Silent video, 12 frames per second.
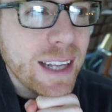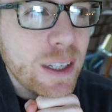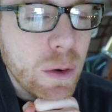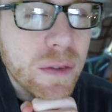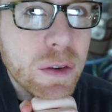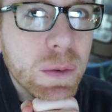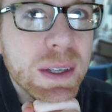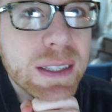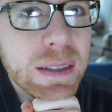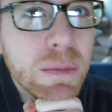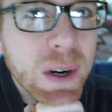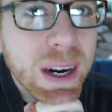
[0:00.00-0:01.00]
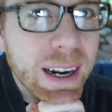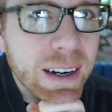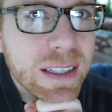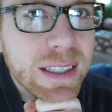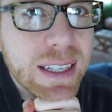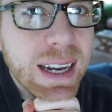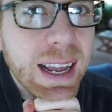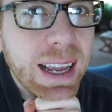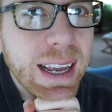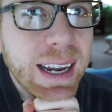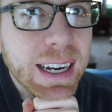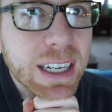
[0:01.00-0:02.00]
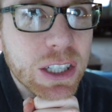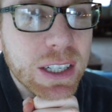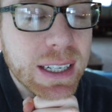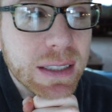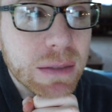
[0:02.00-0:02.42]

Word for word: I do have to run some more errands today and actually get